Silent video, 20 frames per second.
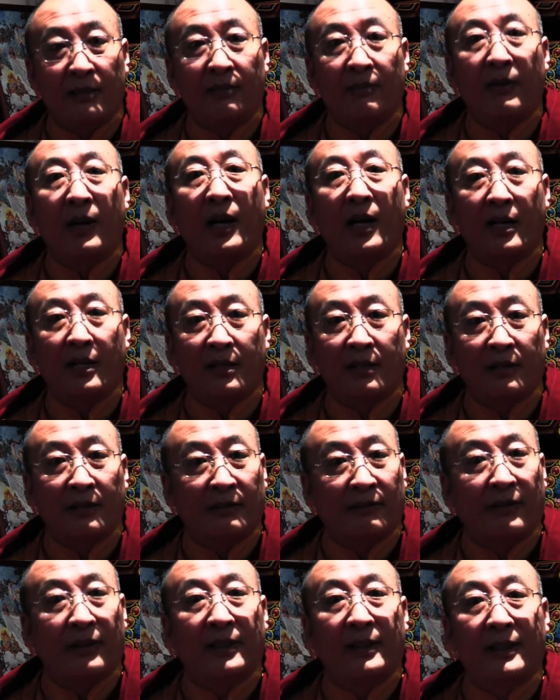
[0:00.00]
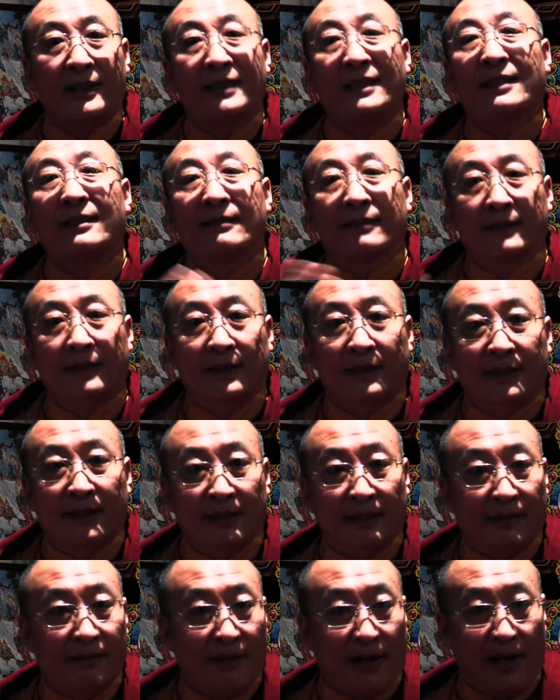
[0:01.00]
found from the
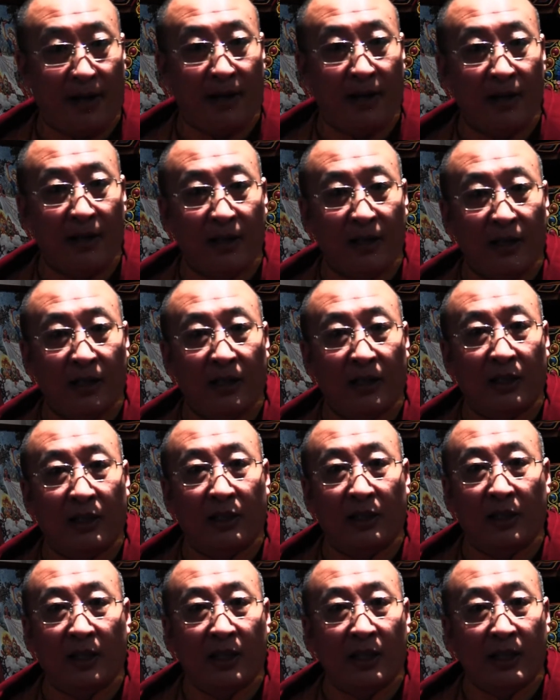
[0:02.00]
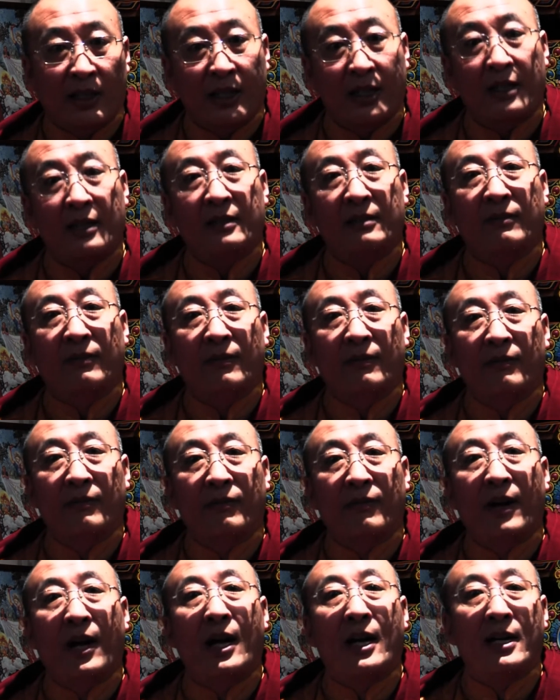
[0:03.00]
survey, and it is
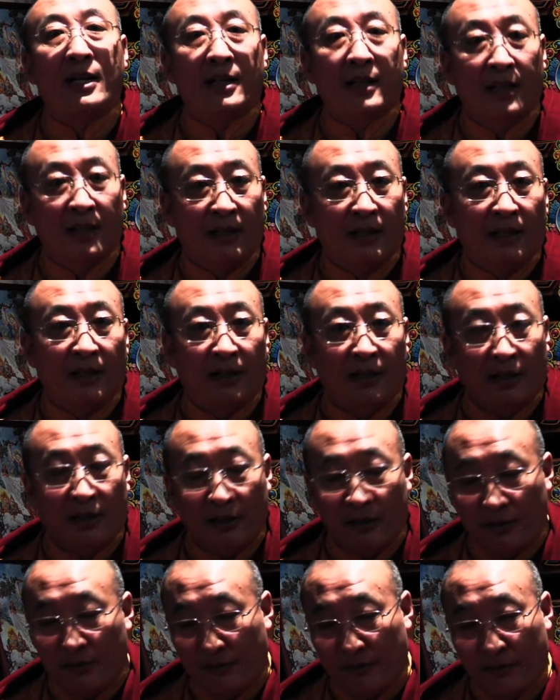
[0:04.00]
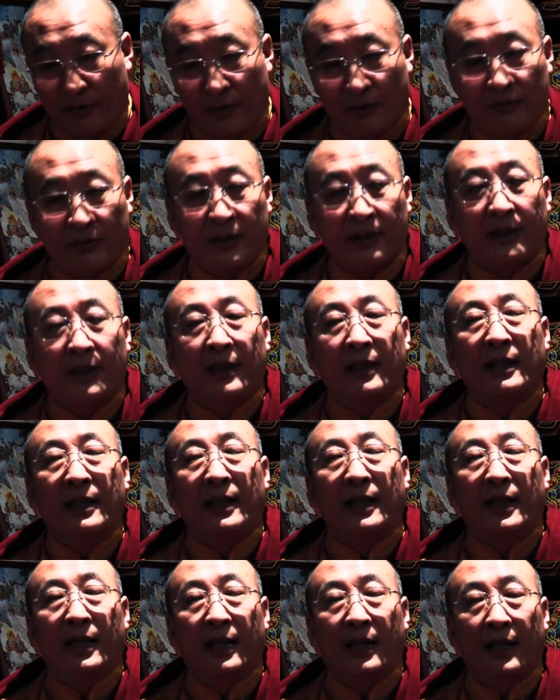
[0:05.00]
found from the
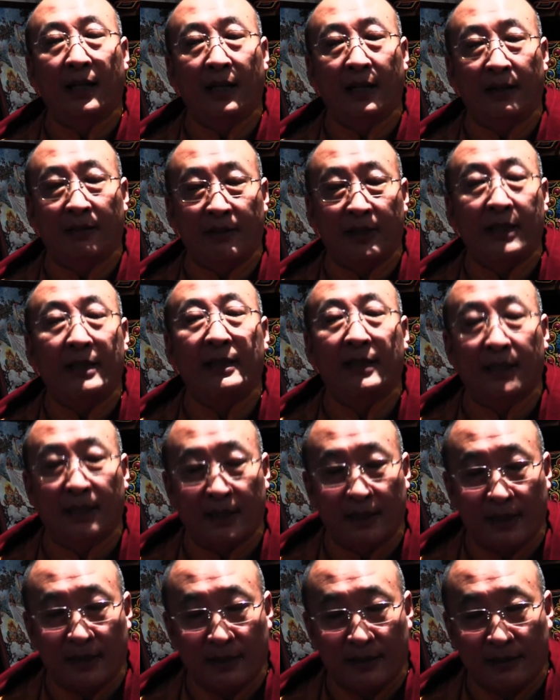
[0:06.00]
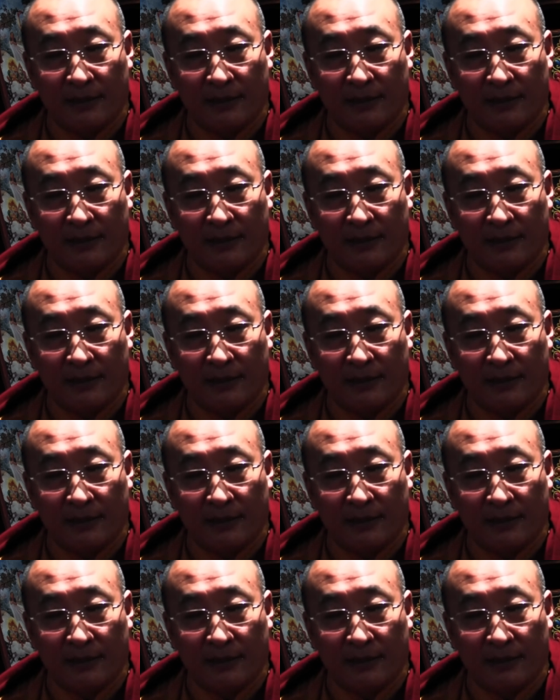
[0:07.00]
research.